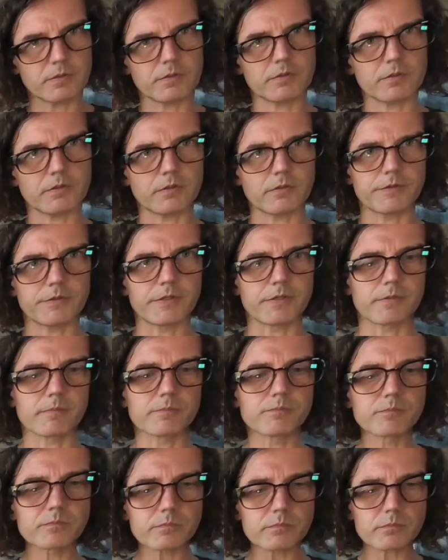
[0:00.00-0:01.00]
The little thing.
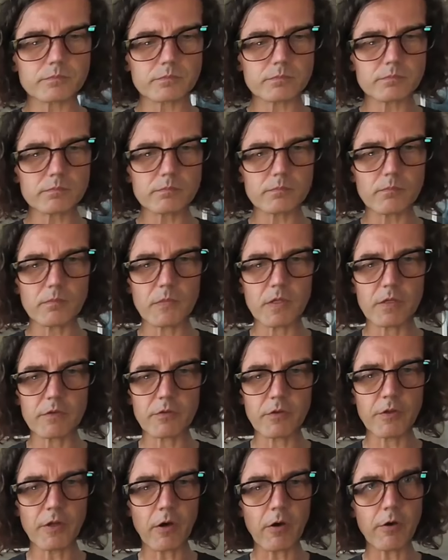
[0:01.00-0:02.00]

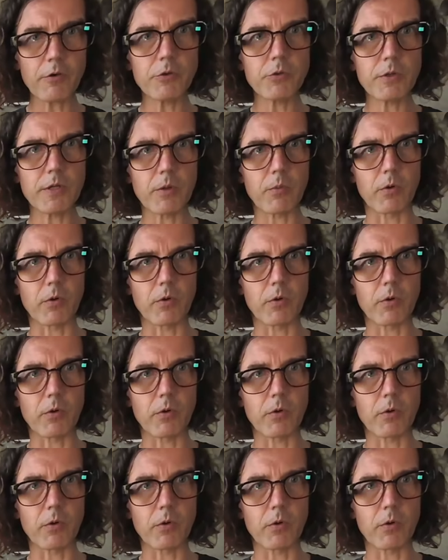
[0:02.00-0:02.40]
So now how do they